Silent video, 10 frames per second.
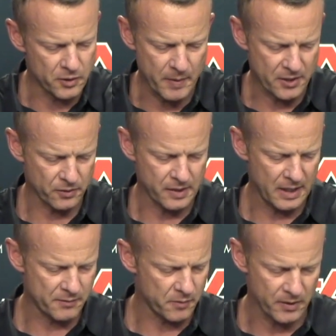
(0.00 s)
Special
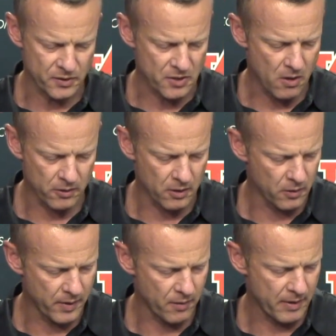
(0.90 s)
teams have been solid all the
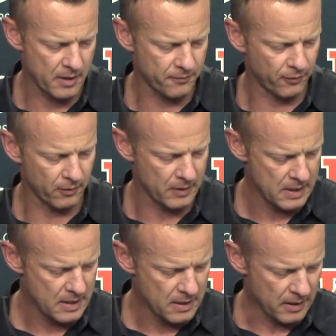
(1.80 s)
way around for
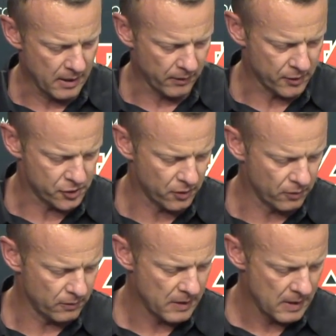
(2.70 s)
LSU.